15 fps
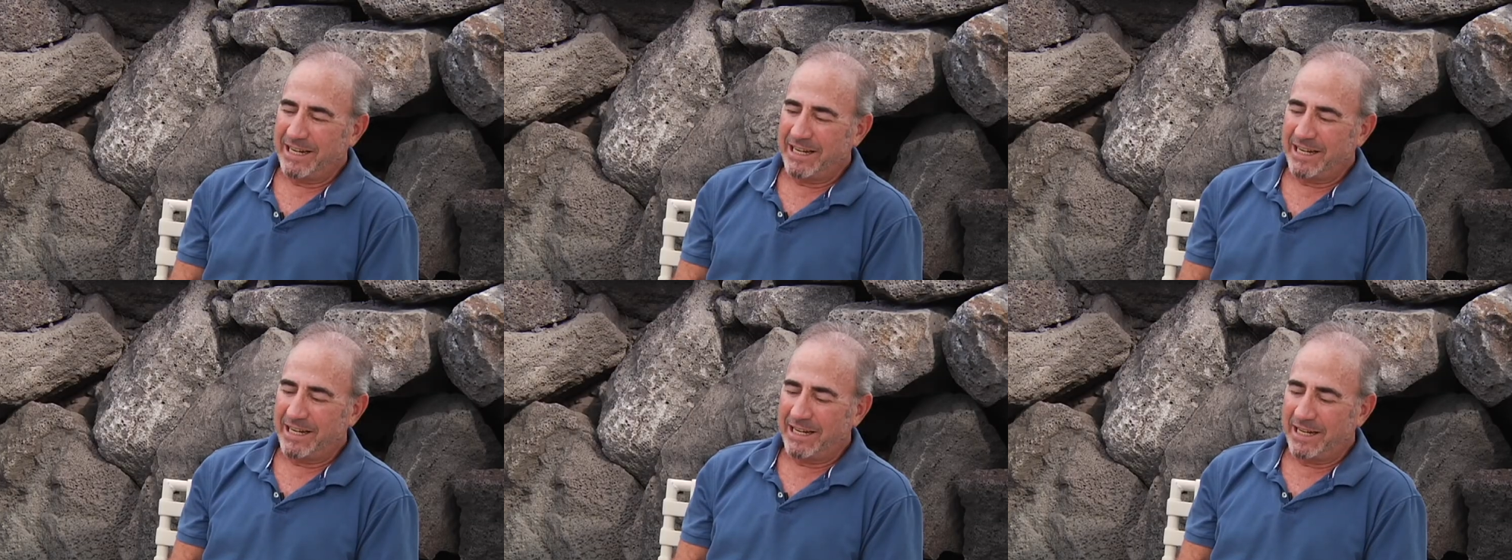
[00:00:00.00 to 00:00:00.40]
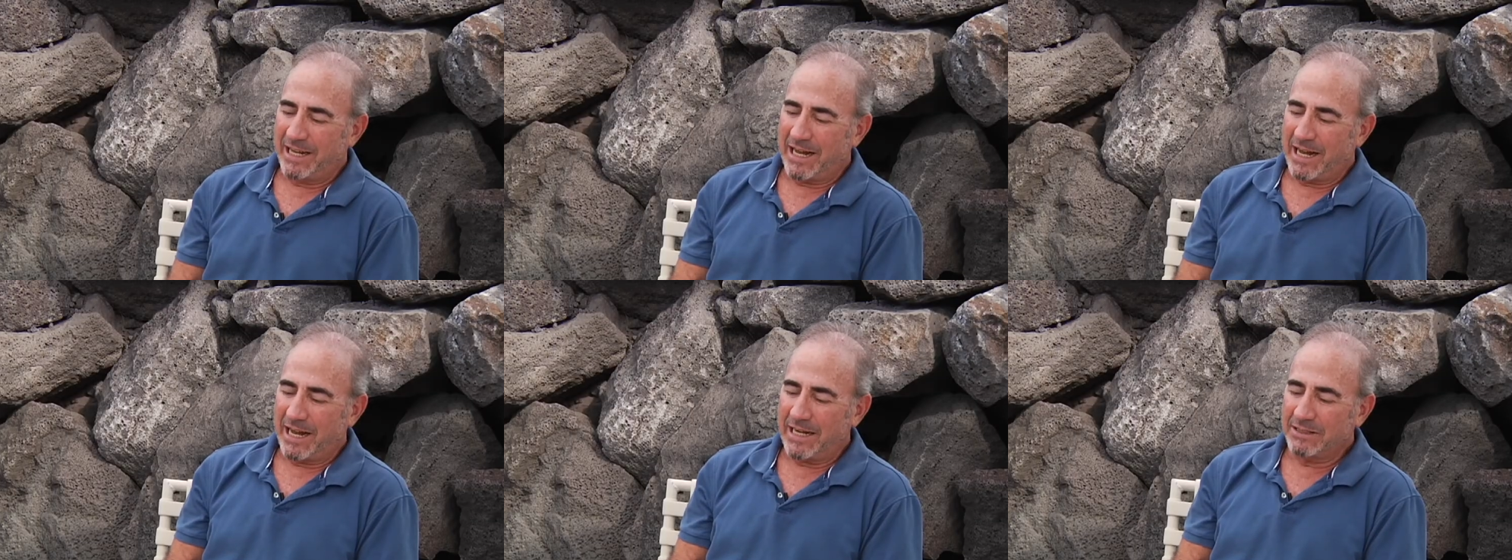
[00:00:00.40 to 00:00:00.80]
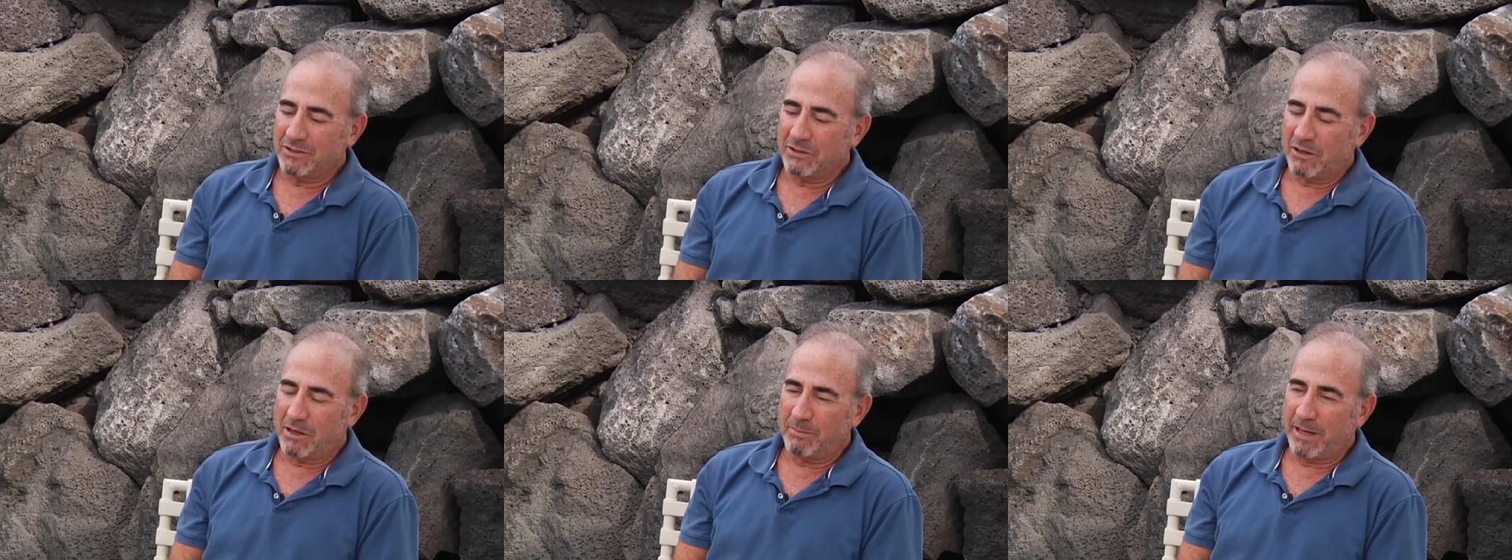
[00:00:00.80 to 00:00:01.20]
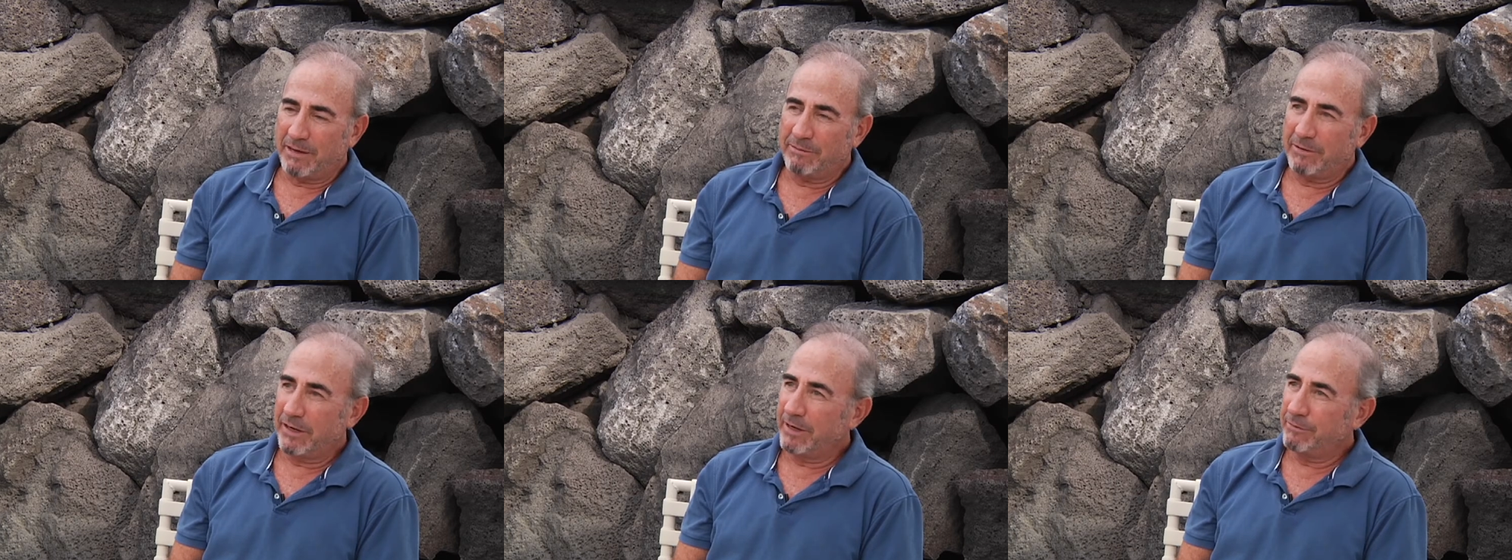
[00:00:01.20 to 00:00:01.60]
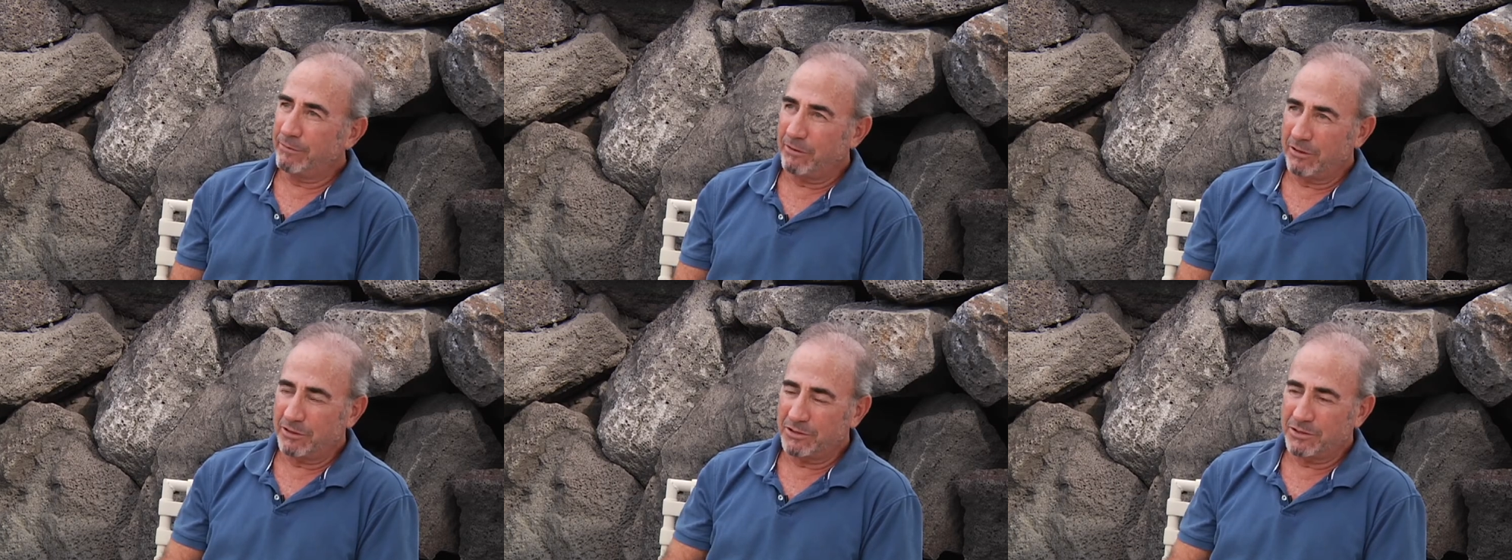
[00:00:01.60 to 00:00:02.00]
Uh, I saw my very
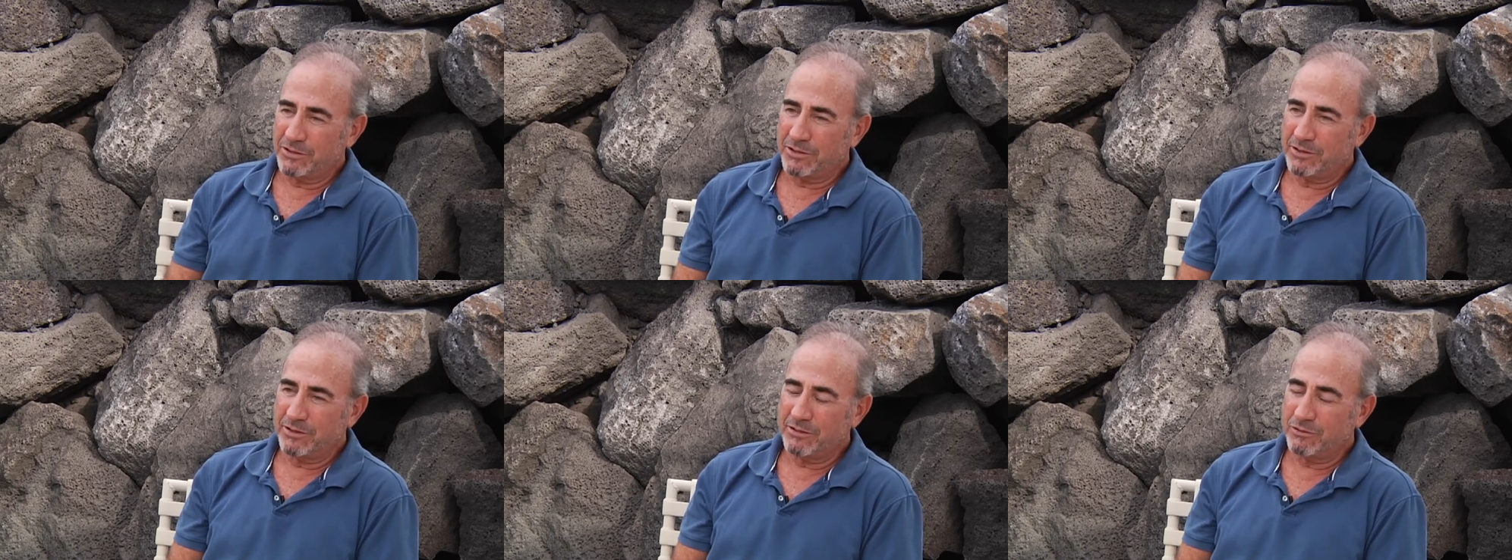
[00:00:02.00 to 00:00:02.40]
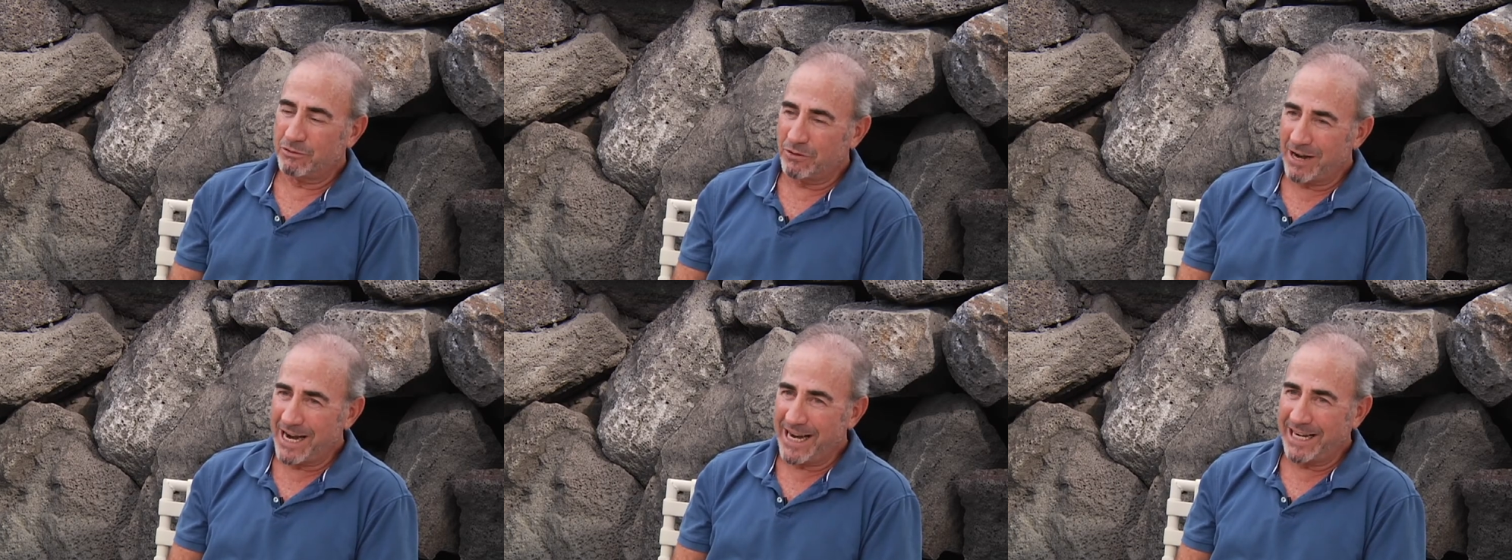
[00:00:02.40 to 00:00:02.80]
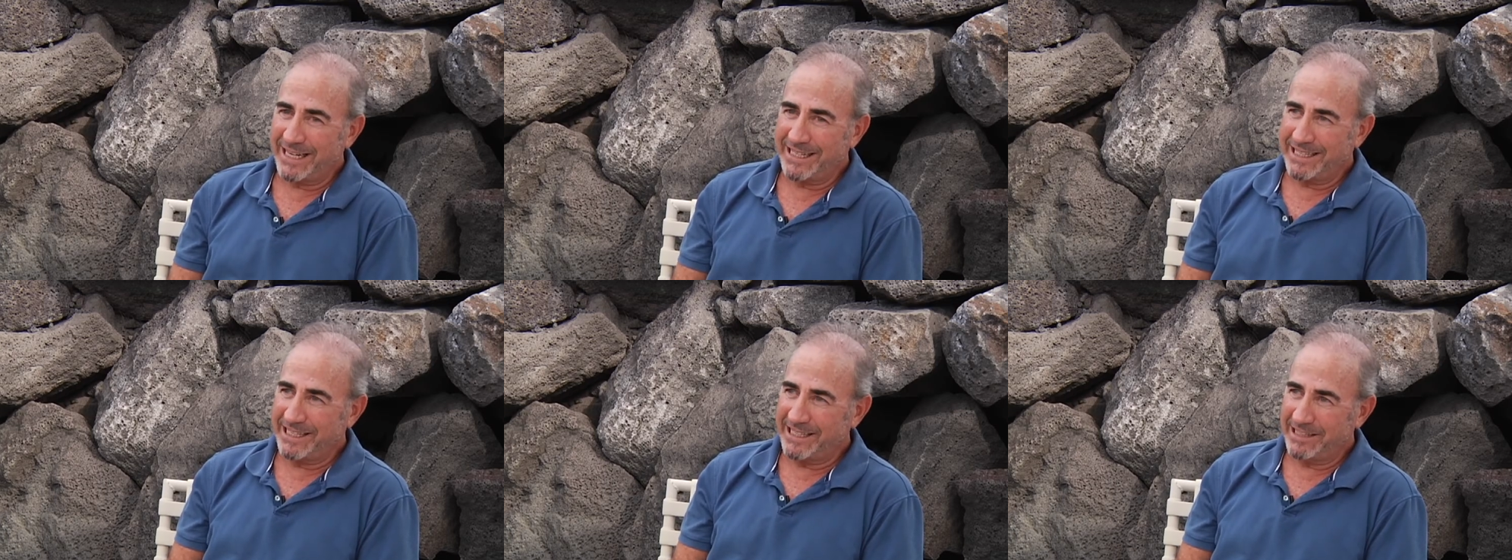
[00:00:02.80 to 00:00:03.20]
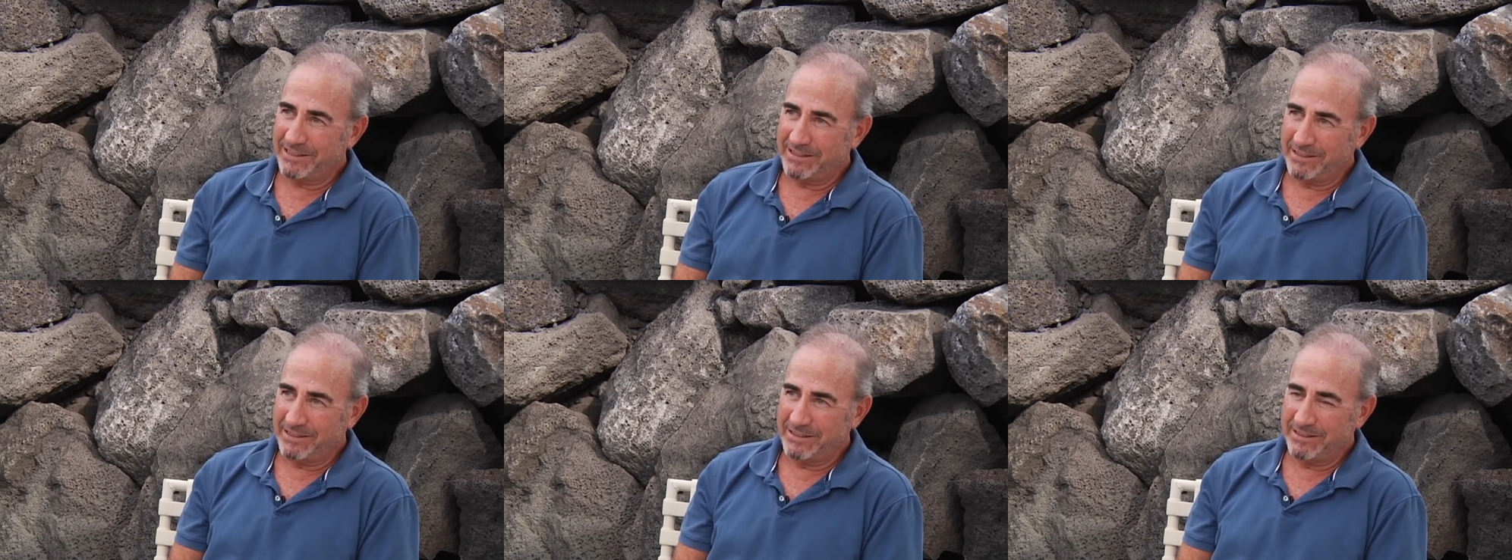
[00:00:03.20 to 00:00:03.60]
first dragon eel